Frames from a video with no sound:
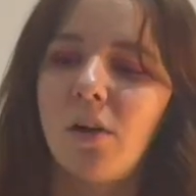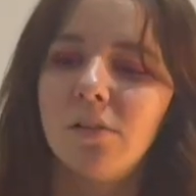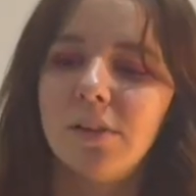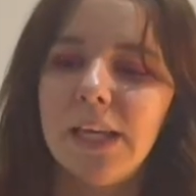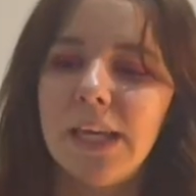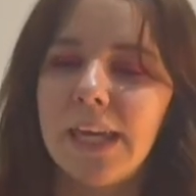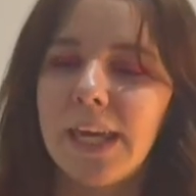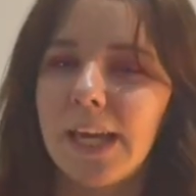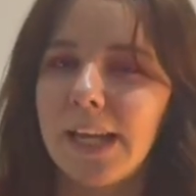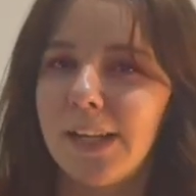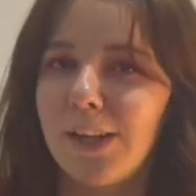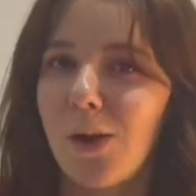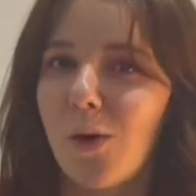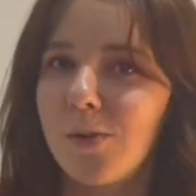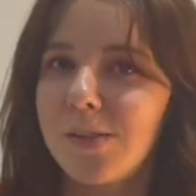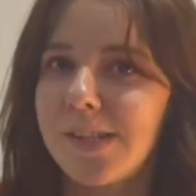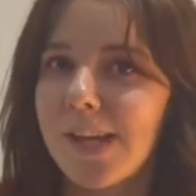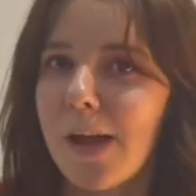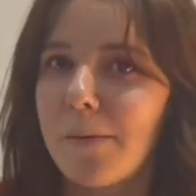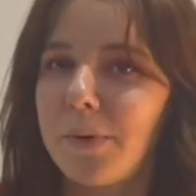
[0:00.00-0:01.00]
only Kit
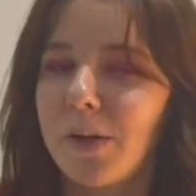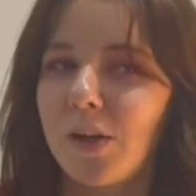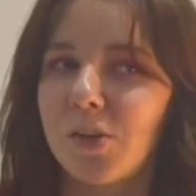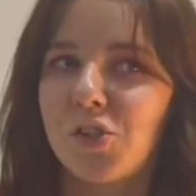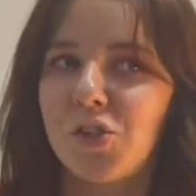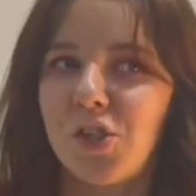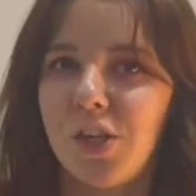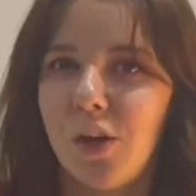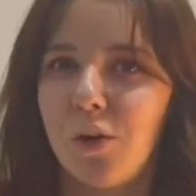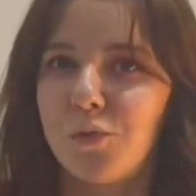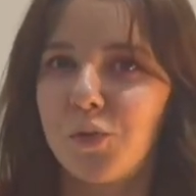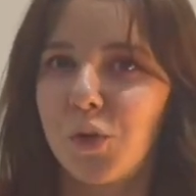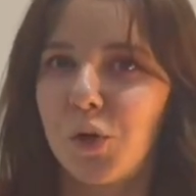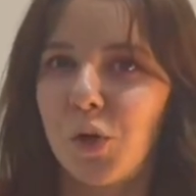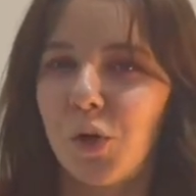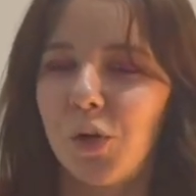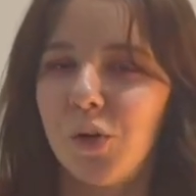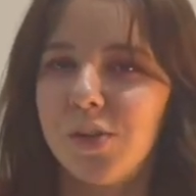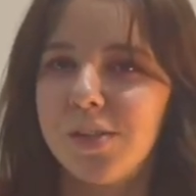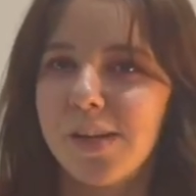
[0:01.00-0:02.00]
knows that because she
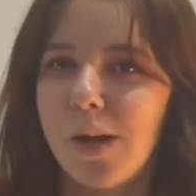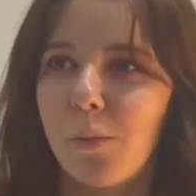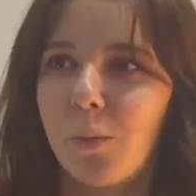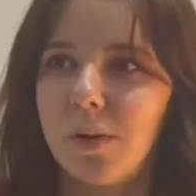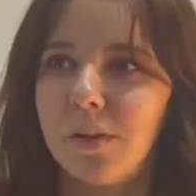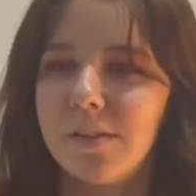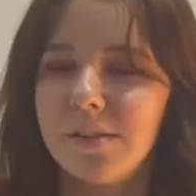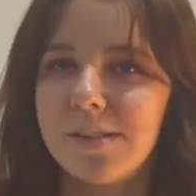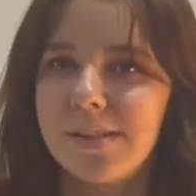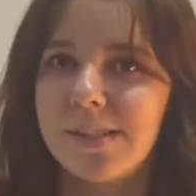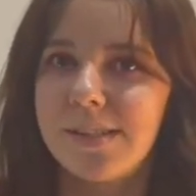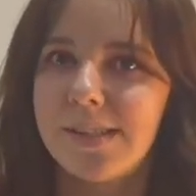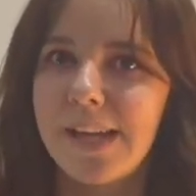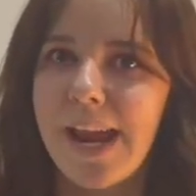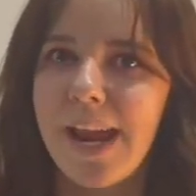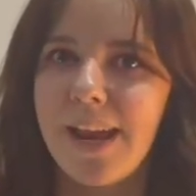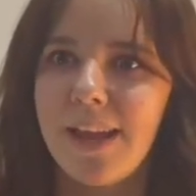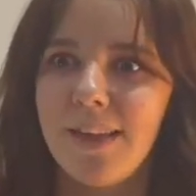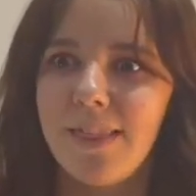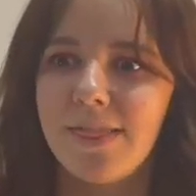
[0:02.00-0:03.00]
overheard someone
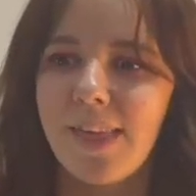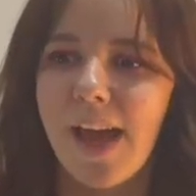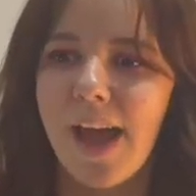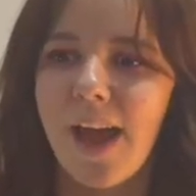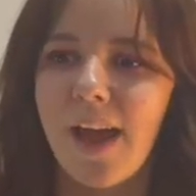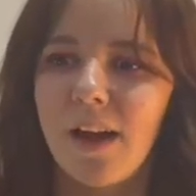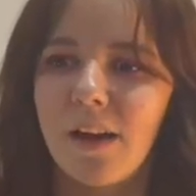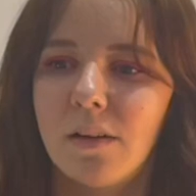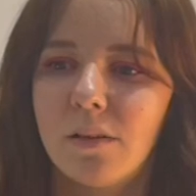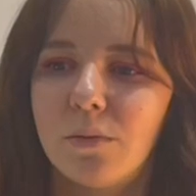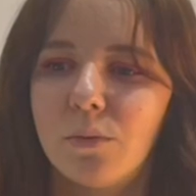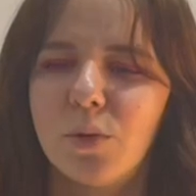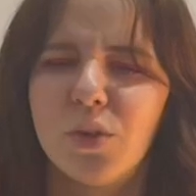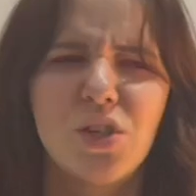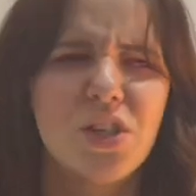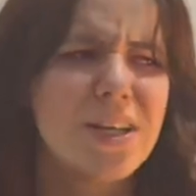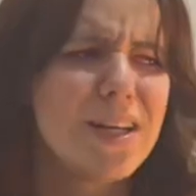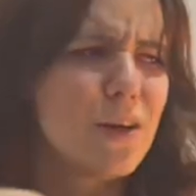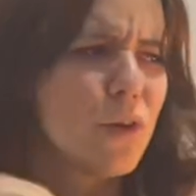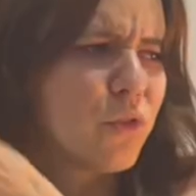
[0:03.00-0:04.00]
saying that. Well,
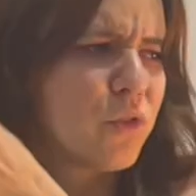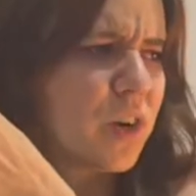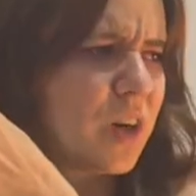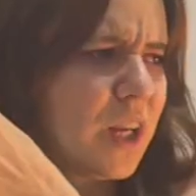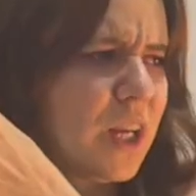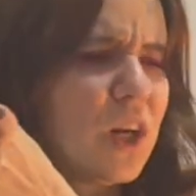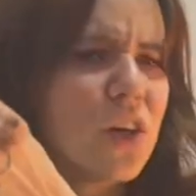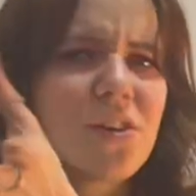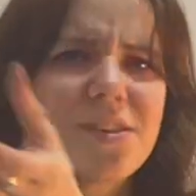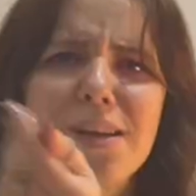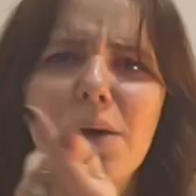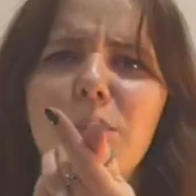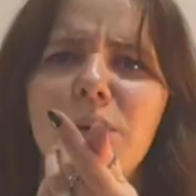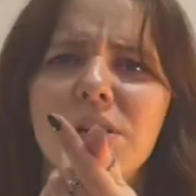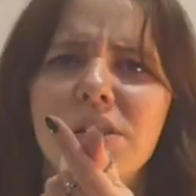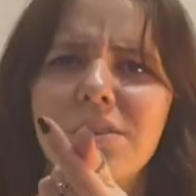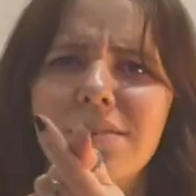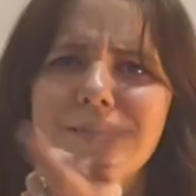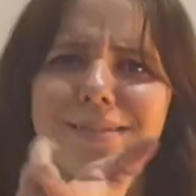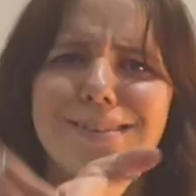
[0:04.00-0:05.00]
she didn't overhear,
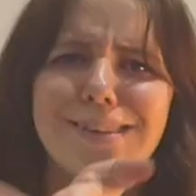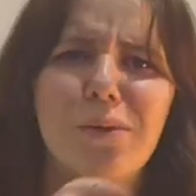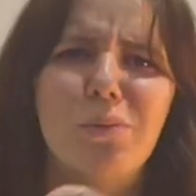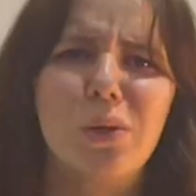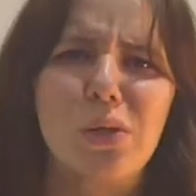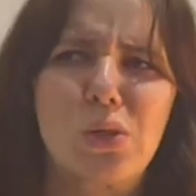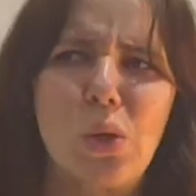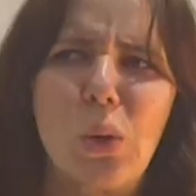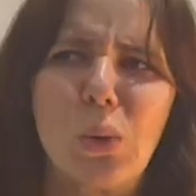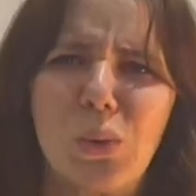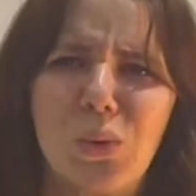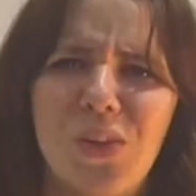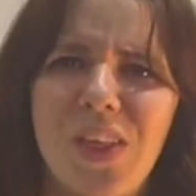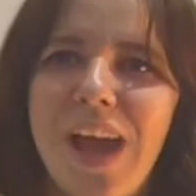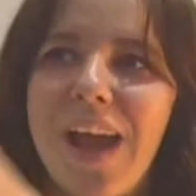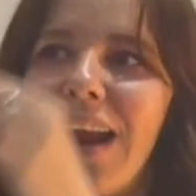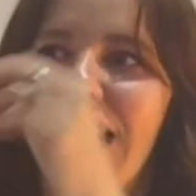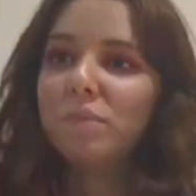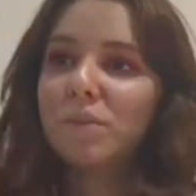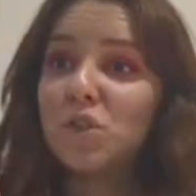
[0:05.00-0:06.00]
someone, someone told her
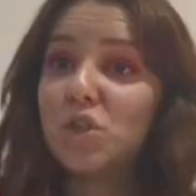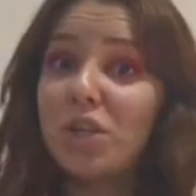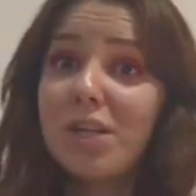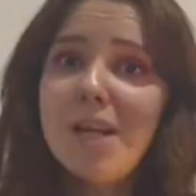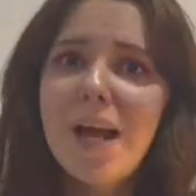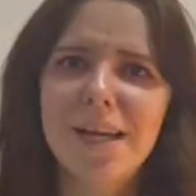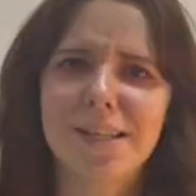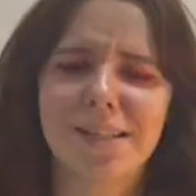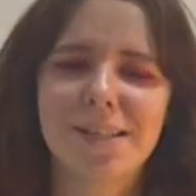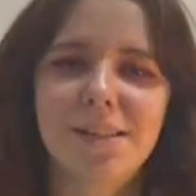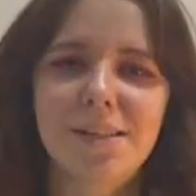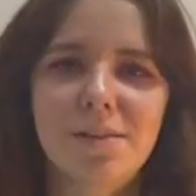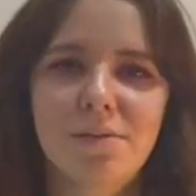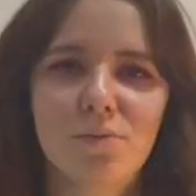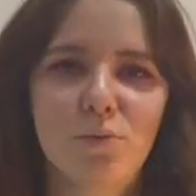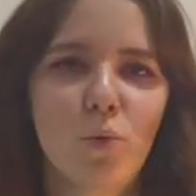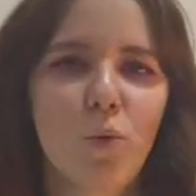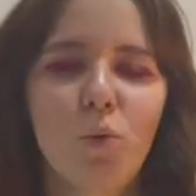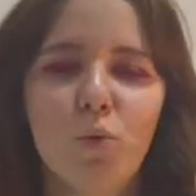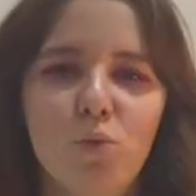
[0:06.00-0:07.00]
that. She doesn't
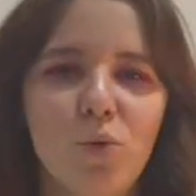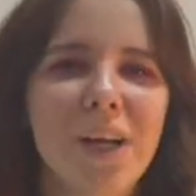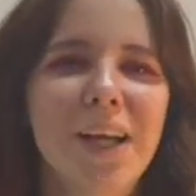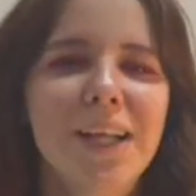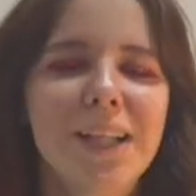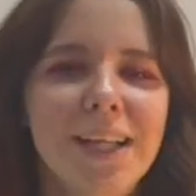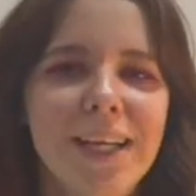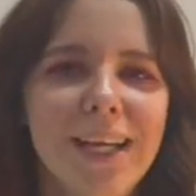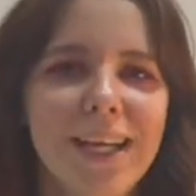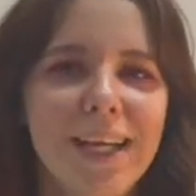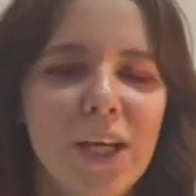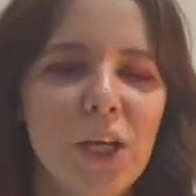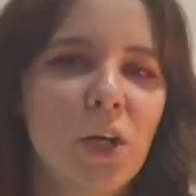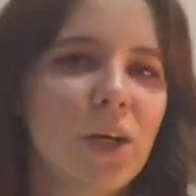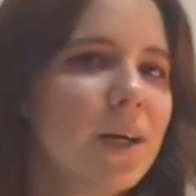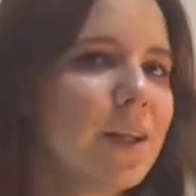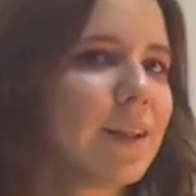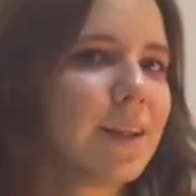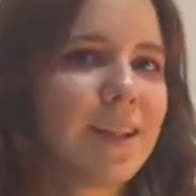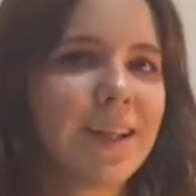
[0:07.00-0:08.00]

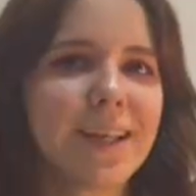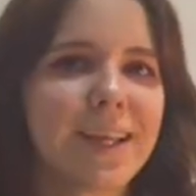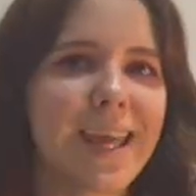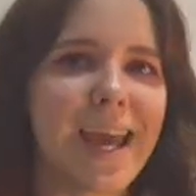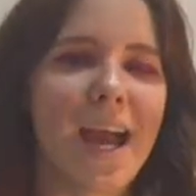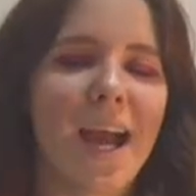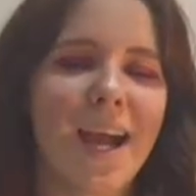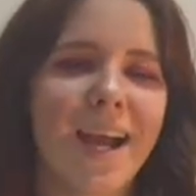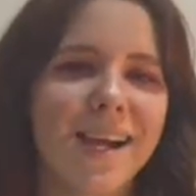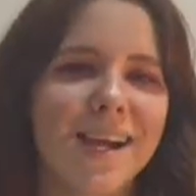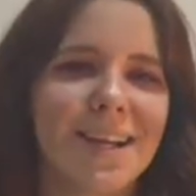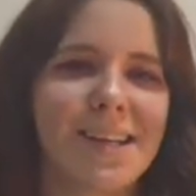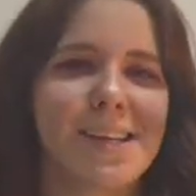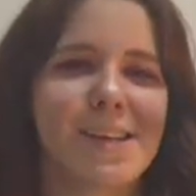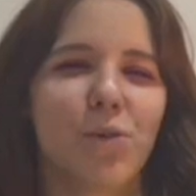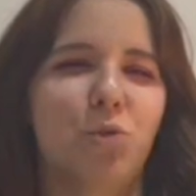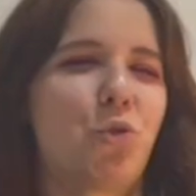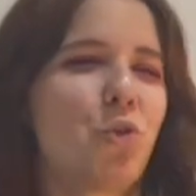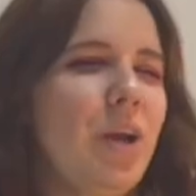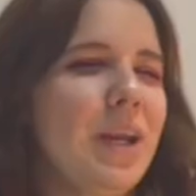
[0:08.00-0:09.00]
really get
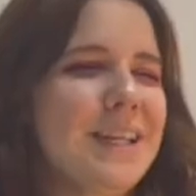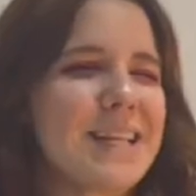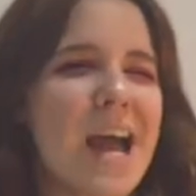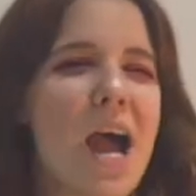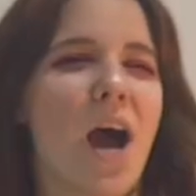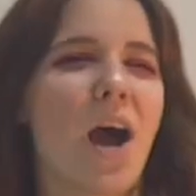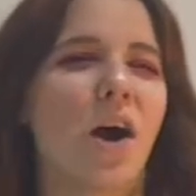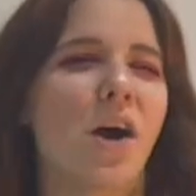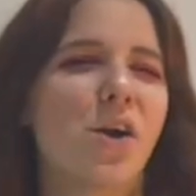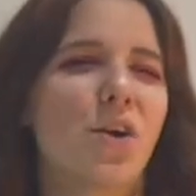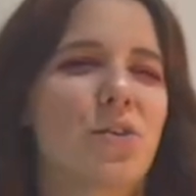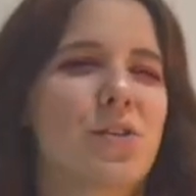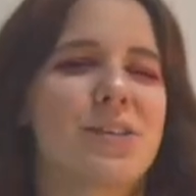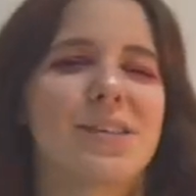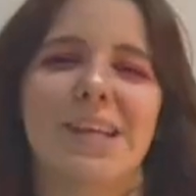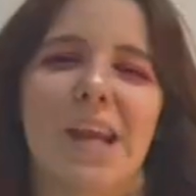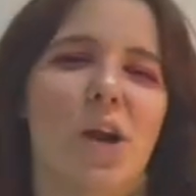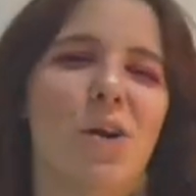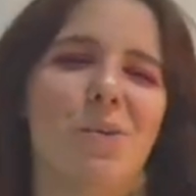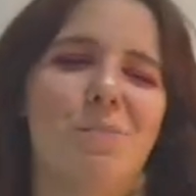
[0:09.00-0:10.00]
freaked out or
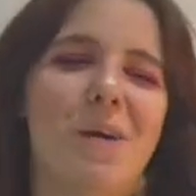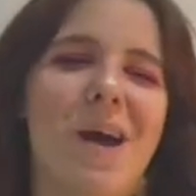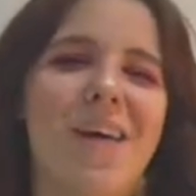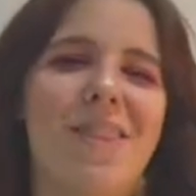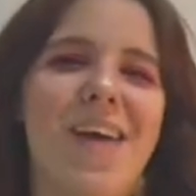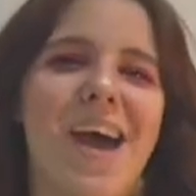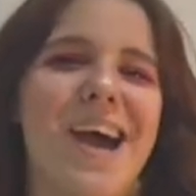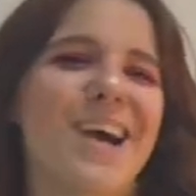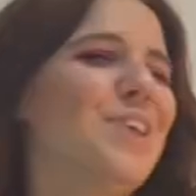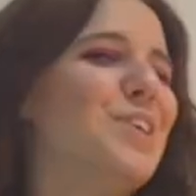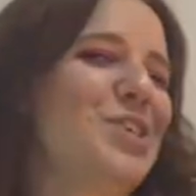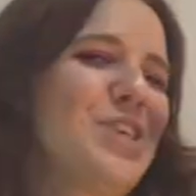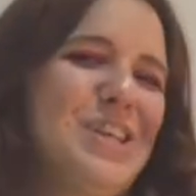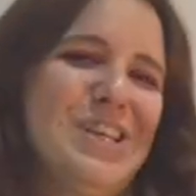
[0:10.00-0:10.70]
scared by that. She